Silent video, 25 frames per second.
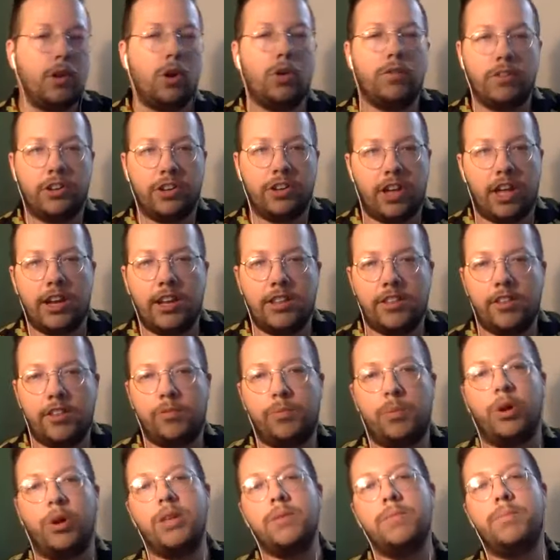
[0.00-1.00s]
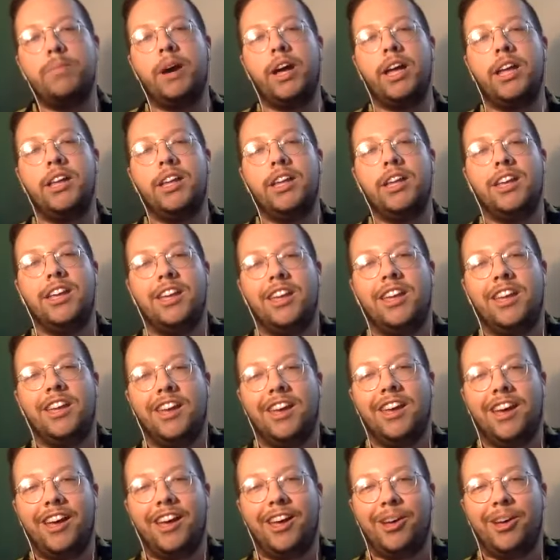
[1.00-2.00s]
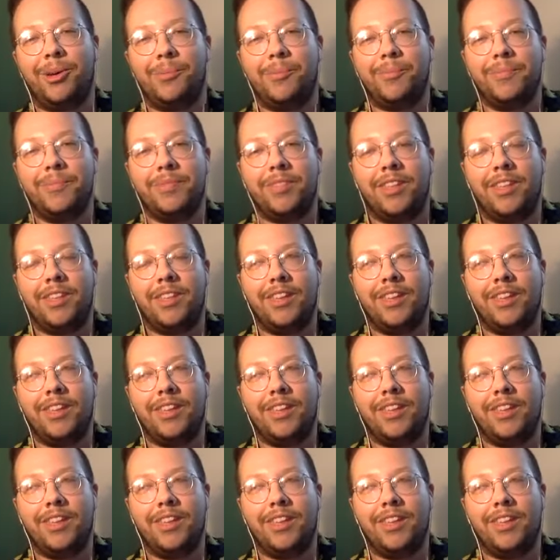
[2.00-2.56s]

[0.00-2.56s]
overdone at this mm-hmm. point, but um,